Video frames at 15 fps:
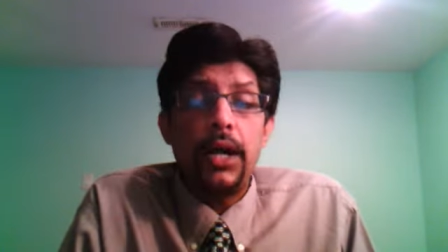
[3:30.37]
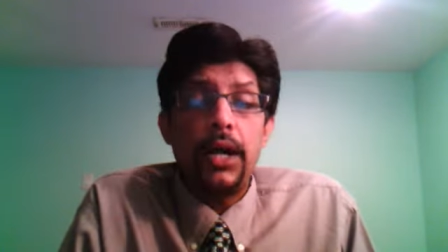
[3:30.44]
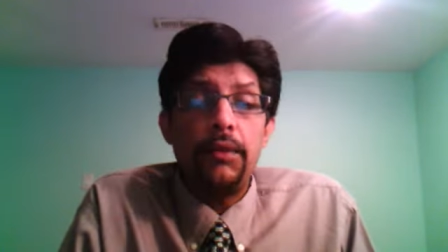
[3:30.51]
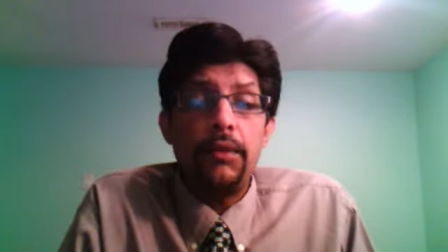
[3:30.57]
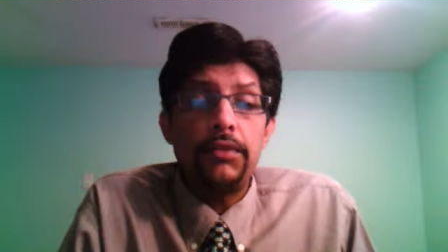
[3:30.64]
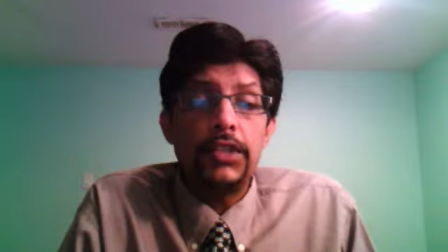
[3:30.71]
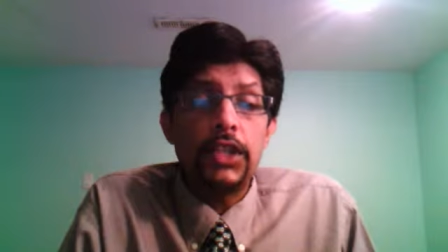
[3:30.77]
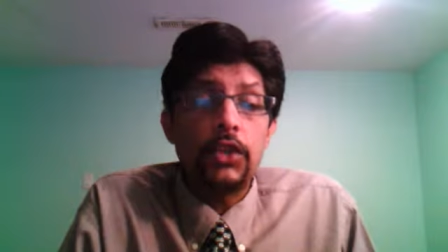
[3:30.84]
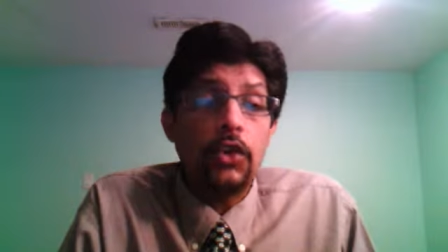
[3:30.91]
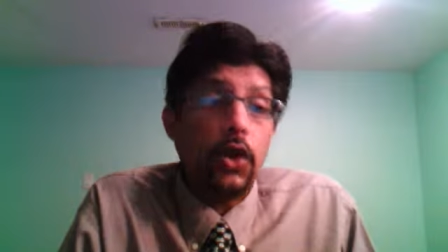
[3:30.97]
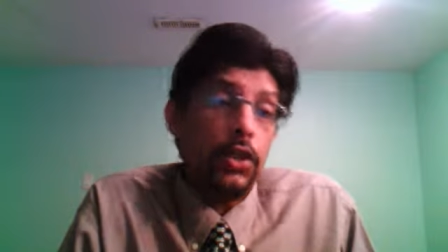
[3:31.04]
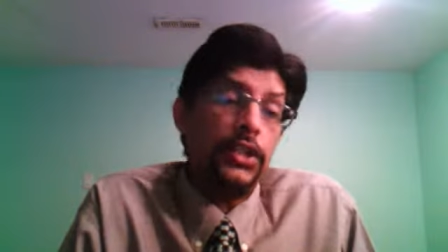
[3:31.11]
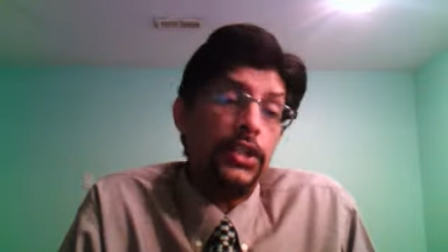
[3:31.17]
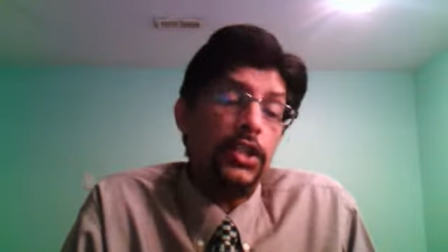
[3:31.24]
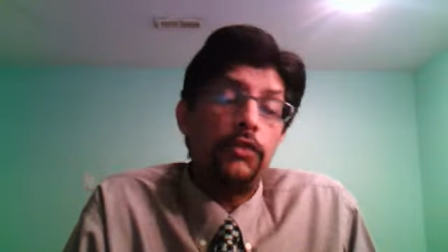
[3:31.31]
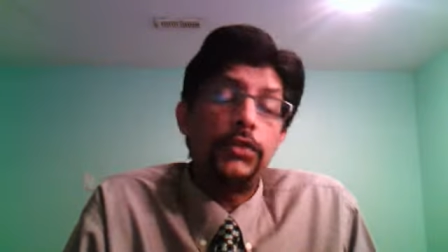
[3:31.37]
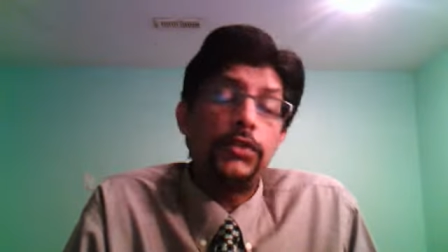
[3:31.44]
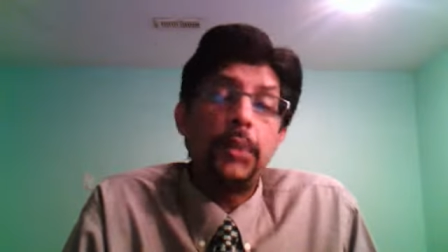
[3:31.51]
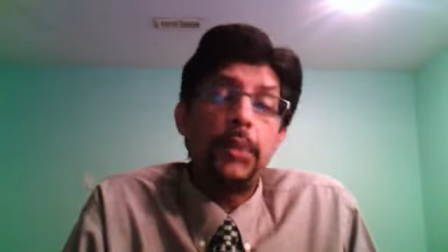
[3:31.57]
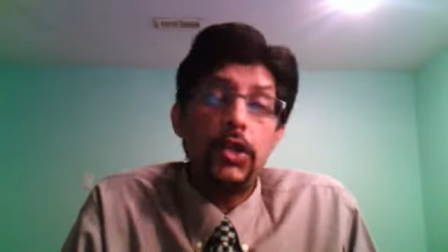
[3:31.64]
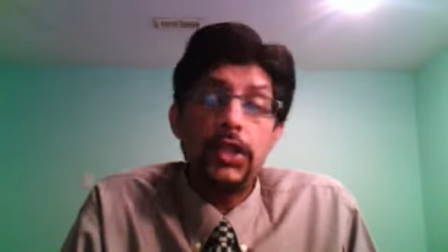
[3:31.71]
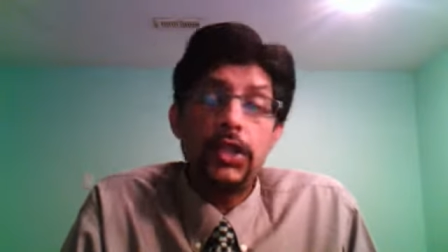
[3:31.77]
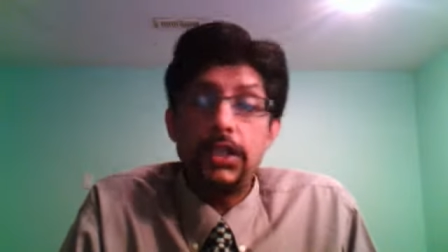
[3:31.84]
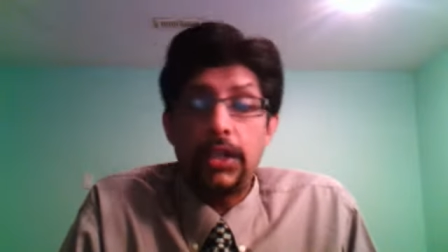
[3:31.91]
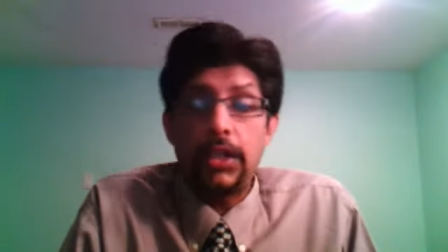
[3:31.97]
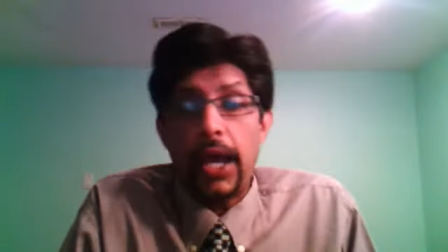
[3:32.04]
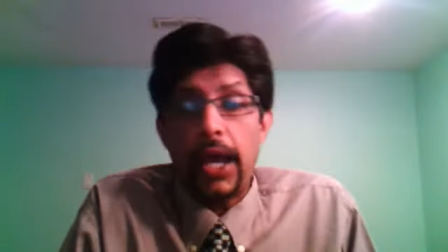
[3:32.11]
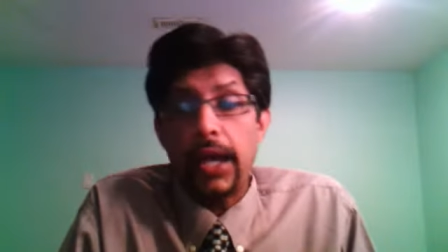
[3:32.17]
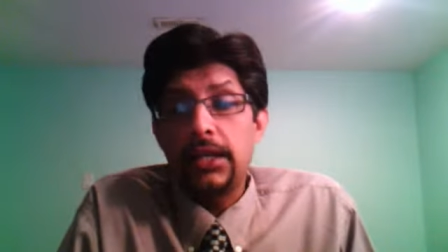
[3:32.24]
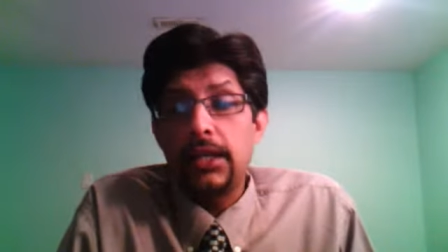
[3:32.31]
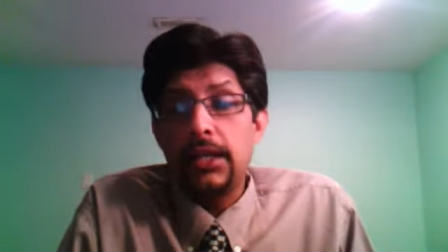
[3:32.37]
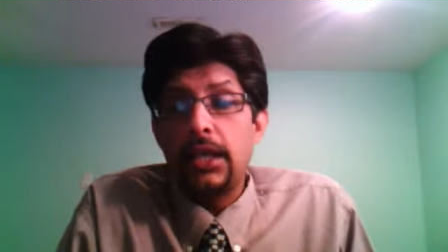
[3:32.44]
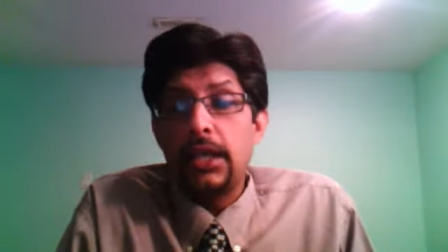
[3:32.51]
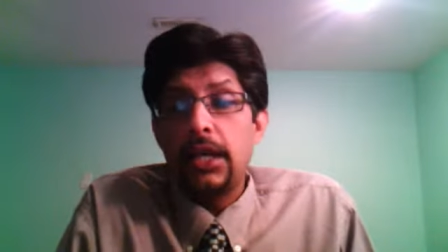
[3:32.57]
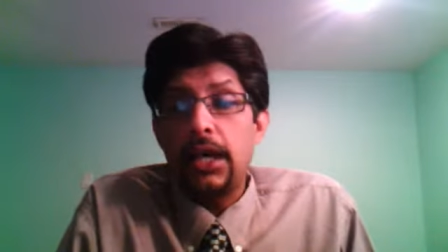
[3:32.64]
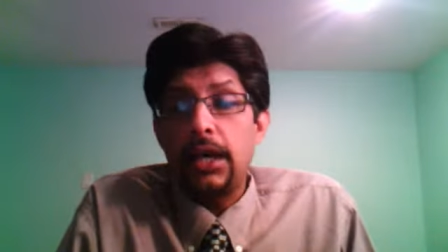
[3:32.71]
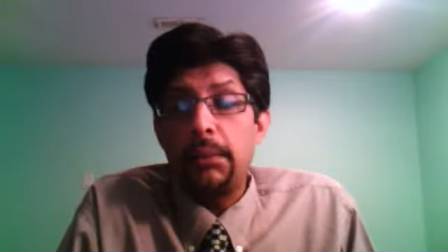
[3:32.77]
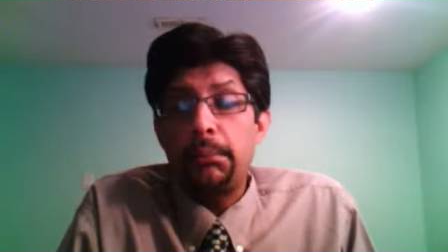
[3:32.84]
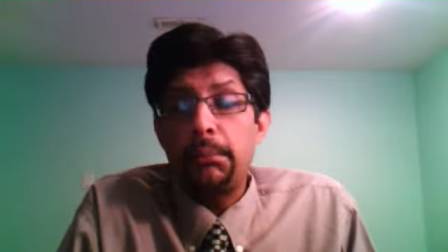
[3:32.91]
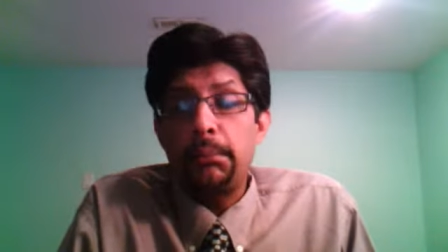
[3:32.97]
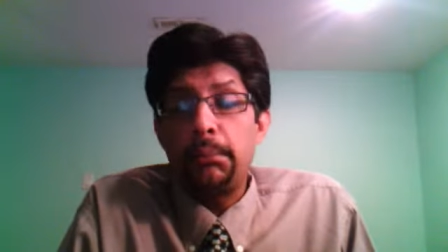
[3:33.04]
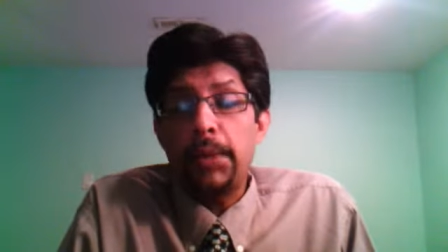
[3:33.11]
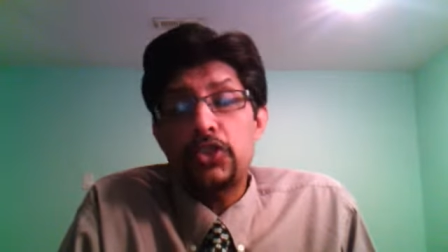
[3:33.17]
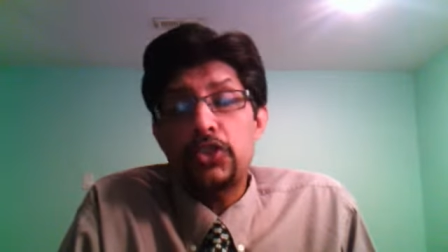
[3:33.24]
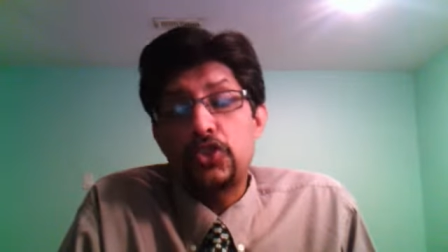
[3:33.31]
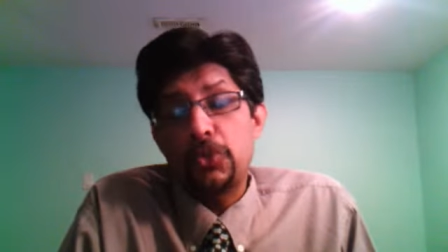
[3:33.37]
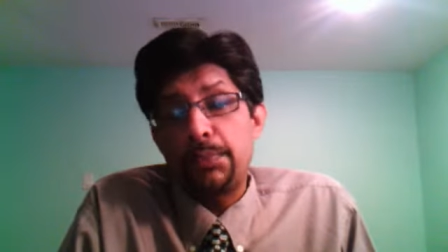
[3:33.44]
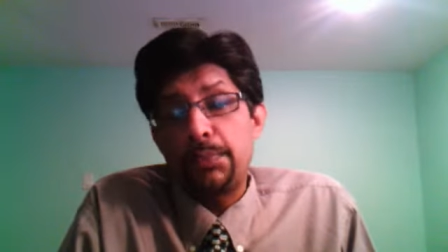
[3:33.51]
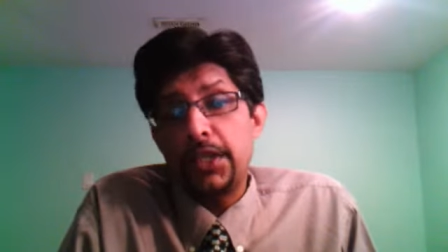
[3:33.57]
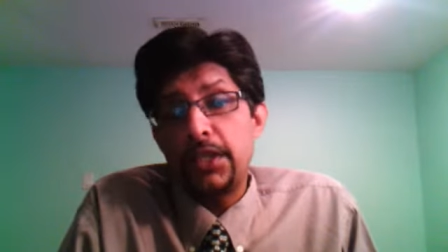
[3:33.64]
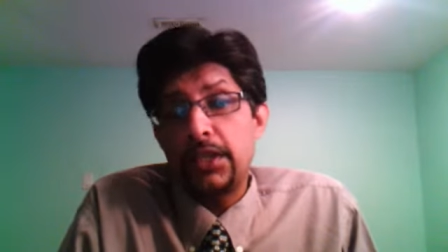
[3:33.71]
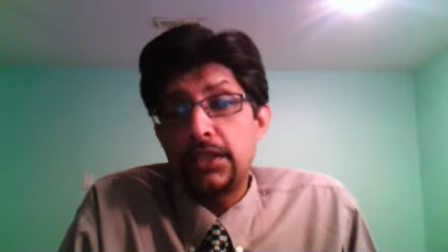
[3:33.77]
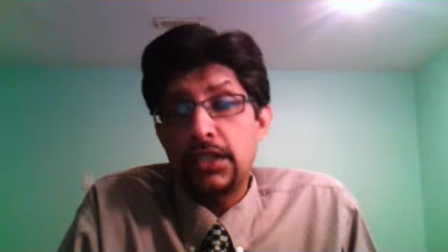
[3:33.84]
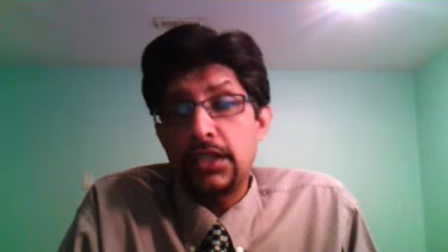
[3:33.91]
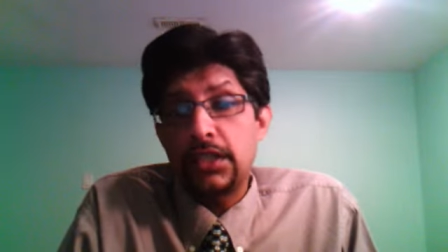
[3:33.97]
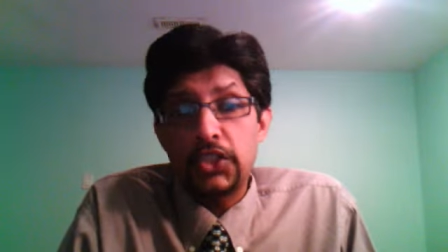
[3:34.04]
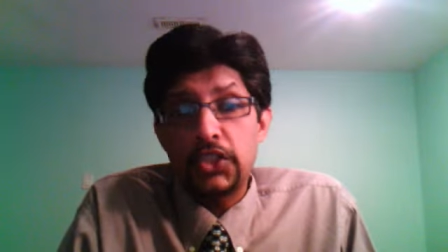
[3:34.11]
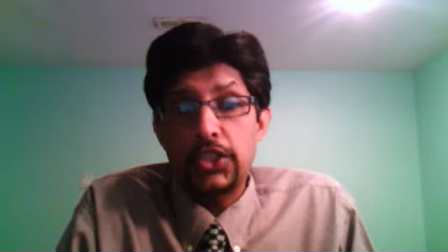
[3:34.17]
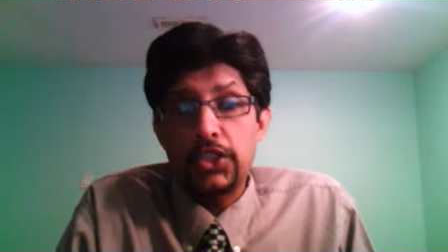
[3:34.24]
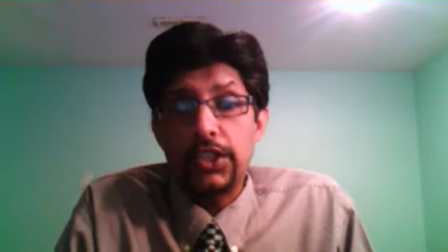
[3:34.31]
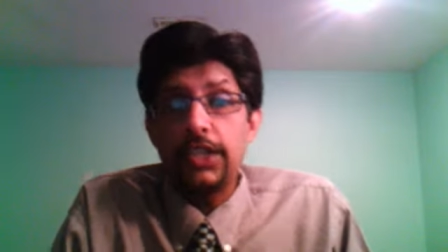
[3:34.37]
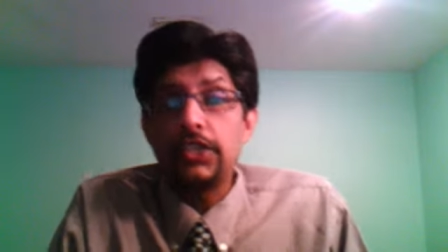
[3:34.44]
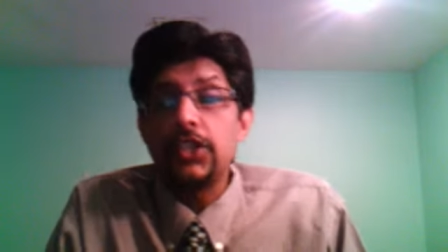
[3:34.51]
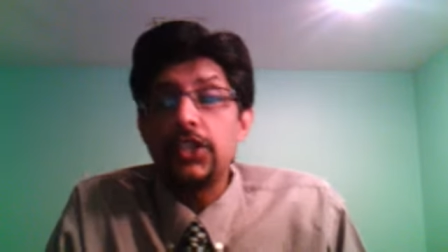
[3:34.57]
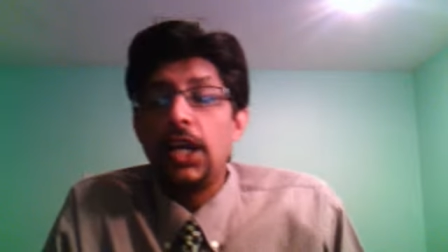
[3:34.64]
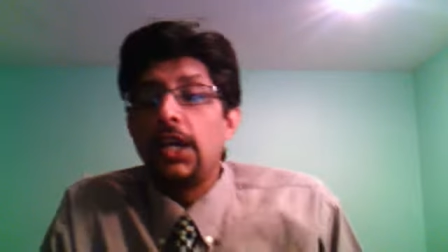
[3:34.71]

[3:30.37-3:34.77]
with the quality of the bowling attack much superior than the West Indies.